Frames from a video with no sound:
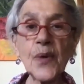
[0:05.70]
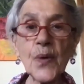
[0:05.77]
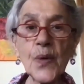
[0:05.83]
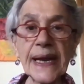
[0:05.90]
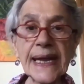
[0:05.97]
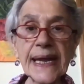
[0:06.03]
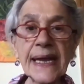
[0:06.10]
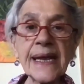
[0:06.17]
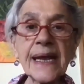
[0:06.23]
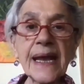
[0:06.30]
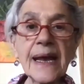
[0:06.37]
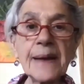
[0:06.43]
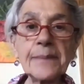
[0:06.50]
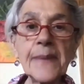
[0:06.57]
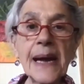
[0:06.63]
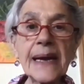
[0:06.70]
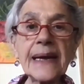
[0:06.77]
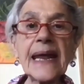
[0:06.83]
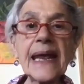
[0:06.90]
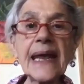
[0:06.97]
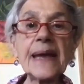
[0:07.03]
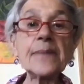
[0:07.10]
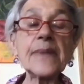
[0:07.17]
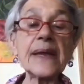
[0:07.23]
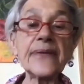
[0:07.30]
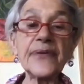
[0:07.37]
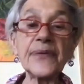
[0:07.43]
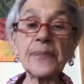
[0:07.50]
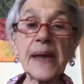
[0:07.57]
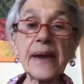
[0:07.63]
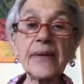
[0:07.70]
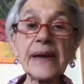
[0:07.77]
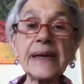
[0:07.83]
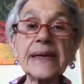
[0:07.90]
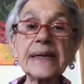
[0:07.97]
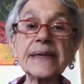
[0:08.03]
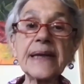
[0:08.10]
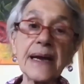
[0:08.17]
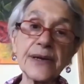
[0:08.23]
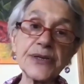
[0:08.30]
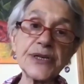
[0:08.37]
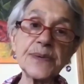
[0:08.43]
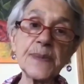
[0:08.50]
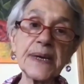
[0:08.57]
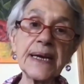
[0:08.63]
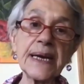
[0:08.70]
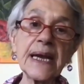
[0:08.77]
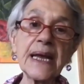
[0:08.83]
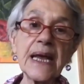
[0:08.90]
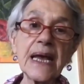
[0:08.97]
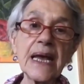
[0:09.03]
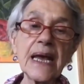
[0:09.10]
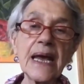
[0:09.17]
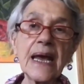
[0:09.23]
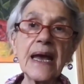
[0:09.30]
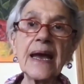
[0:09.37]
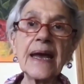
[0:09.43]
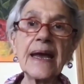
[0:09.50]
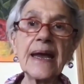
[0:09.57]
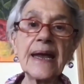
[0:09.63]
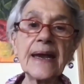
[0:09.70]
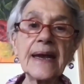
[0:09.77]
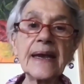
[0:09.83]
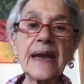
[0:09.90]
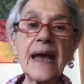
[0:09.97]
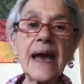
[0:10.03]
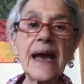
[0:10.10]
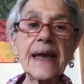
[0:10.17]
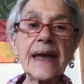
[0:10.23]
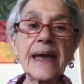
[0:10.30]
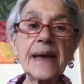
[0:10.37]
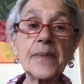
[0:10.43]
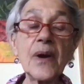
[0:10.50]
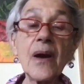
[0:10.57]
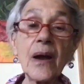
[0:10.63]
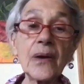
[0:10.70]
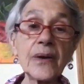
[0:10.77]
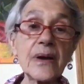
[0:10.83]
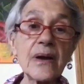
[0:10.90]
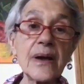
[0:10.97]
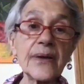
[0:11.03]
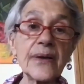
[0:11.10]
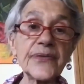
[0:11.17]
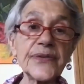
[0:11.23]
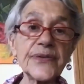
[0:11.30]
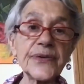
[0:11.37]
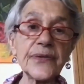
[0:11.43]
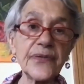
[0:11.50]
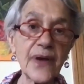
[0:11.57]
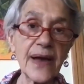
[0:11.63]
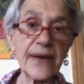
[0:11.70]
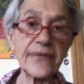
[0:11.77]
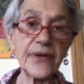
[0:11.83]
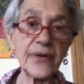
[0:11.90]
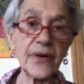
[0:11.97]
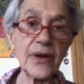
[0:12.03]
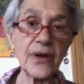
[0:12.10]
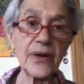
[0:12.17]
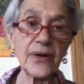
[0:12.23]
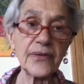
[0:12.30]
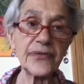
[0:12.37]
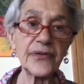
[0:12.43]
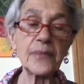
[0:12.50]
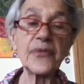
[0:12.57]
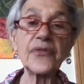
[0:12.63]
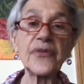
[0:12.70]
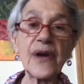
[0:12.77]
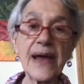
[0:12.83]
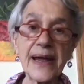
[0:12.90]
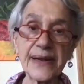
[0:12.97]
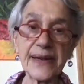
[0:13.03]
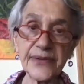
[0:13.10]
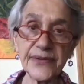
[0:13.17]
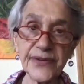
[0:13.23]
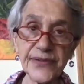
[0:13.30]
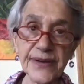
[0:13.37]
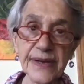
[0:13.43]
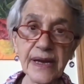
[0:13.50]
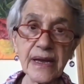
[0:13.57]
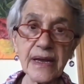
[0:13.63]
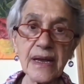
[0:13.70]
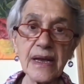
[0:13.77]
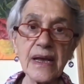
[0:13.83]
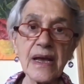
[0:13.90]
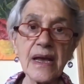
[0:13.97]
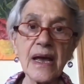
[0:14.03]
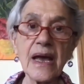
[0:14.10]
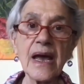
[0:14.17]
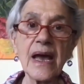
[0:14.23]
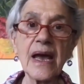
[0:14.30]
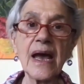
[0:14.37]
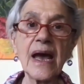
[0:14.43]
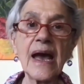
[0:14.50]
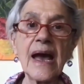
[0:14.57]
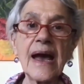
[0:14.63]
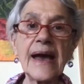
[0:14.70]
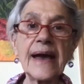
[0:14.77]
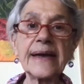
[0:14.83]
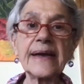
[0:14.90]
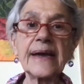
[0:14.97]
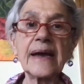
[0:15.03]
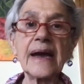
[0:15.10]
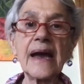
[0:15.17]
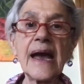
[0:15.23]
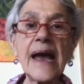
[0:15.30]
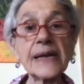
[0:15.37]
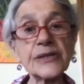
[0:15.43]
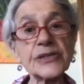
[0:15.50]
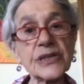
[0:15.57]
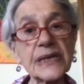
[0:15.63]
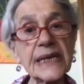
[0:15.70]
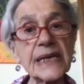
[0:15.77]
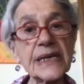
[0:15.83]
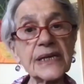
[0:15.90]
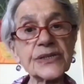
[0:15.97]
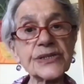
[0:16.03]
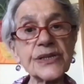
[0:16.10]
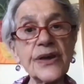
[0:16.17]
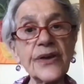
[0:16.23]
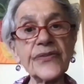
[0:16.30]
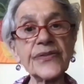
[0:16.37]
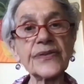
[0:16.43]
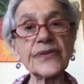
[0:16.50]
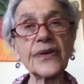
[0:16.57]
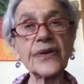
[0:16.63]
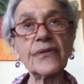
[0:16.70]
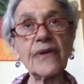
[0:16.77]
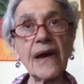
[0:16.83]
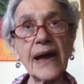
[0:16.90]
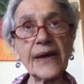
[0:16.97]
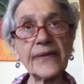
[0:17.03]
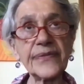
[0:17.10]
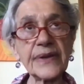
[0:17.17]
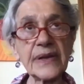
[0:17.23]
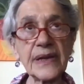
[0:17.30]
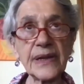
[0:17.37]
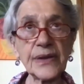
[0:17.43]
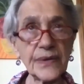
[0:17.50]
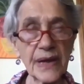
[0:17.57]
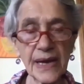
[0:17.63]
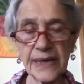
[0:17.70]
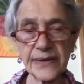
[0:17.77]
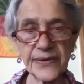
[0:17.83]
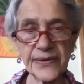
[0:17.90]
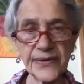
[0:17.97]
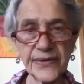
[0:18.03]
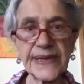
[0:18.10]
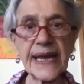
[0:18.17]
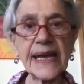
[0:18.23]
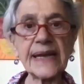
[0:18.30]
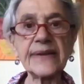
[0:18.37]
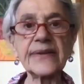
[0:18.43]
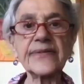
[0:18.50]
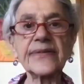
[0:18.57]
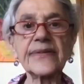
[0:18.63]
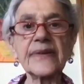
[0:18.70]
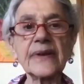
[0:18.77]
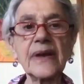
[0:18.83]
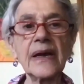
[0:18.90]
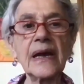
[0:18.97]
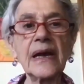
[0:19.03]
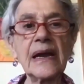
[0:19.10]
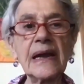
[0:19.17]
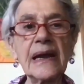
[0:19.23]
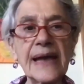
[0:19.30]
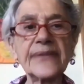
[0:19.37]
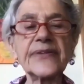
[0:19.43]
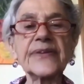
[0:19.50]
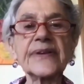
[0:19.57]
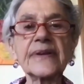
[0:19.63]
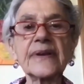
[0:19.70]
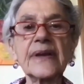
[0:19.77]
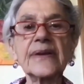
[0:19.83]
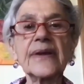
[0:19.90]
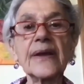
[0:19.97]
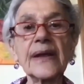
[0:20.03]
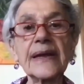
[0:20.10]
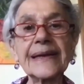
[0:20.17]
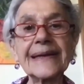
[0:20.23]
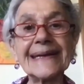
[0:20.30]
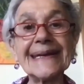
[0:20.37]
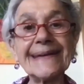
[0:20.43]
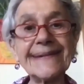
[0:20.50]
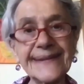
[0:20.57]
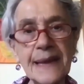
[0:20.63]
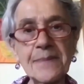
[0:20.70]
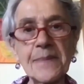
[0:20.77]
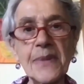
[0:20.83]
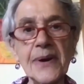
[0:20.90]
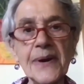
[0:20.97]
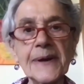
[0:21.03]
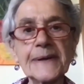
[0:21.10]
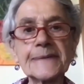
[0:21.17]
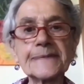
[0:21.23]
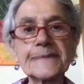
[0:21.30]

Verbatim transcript: morning. My name is Marion Deichmann, and I am a Holocaust survivor from France. I actually just arrived in the United States last December,